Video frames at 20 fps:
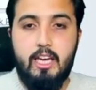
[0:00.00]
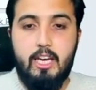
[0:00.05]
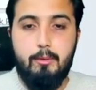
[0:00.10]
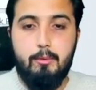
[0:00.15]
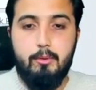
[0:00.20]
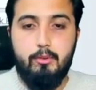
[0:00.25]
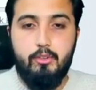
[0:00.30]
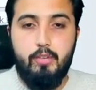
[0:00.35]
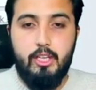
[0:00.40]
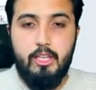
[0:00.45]

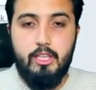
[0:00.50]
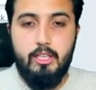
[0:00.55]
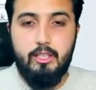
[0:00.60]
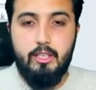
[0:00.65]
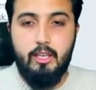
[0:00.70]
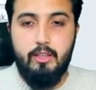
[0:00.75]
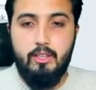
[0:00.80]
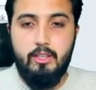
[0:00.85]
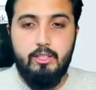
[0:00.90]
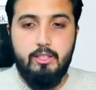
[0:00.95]
AMA right here.
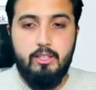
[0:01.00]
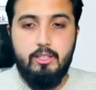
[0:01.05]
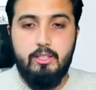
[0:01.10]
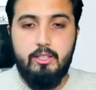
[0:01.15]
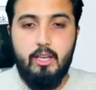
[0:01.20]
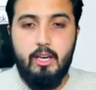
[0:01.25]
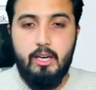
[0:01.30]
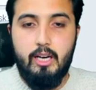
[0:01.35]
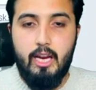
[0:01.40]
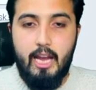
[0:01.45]
And this is
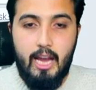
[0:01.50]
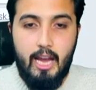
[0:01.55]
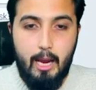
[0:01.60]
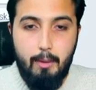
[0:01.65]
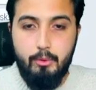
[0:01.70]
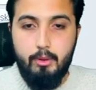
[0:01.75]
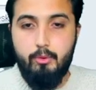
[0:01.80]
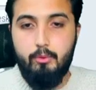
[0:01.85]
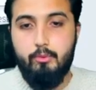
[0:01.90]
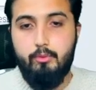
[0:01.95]
their
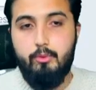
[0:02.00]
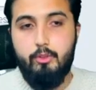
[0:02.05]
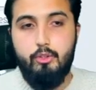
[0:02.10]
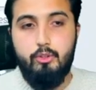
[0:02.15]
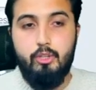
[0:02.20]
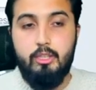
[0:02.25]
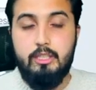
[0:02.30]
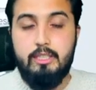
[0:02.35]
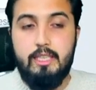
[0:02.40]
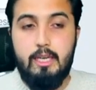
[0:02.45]
app, which
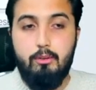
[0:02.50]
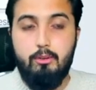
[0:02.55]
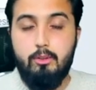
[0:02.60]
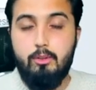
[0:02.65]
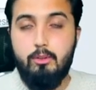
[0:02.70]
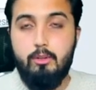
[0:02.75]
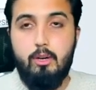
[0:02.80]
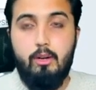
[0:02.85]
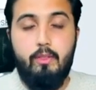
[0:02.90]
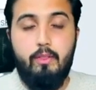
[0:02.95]
you can
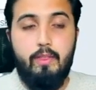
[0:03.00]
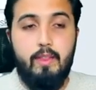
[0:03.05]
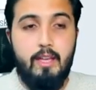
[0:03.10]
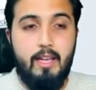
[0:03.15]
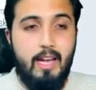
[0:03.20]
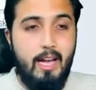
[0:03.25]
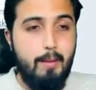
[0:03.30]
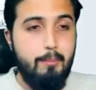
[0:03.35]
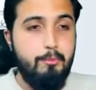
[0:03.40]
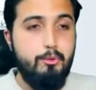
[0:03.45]
download on
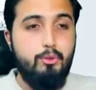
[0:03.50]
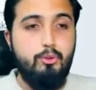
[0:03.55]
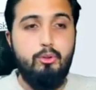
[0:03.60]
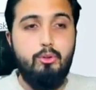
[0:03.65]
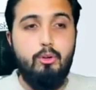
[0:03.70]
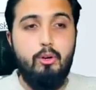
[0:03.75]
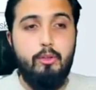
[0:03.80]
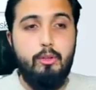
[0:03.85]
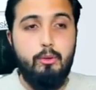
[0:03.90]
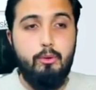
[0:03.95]
the App
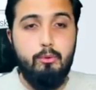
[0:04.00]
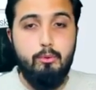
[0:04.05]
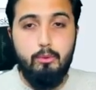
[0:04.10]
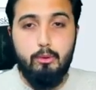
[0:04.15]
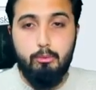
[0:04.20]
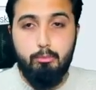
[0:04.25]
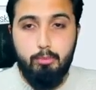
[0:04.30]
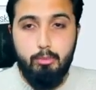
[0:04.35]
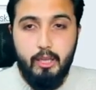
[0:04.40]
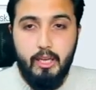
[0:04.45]
Store, on the
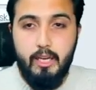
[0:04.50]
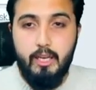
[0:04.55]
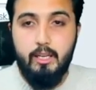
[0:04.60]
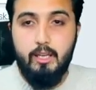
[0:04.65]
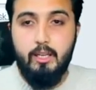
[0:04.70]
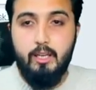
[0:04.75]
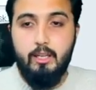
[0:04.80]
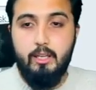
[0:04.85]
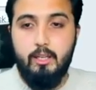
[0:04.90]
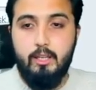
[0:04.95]
Google Play,
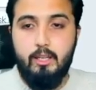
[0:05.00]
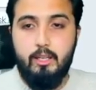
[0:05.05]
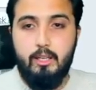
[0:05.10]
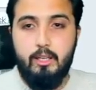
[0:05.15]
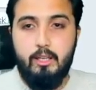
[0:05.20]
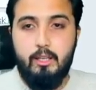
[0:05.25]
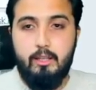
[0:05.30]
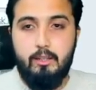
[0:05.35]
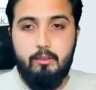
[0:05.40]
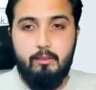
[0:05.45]

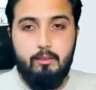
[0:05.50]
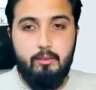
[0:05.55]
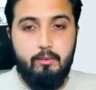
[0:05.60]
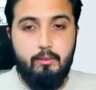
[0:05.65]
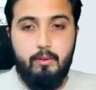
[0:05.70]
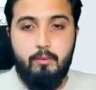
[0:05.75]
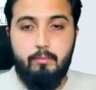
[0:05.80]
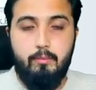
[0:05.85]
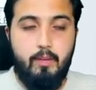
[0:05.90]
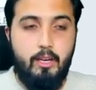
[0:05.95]

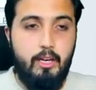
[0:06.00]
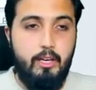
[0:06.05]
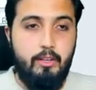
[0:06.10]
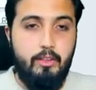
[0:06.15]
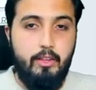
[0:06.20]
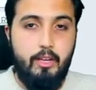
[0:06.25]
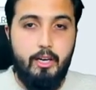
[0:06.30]
and here and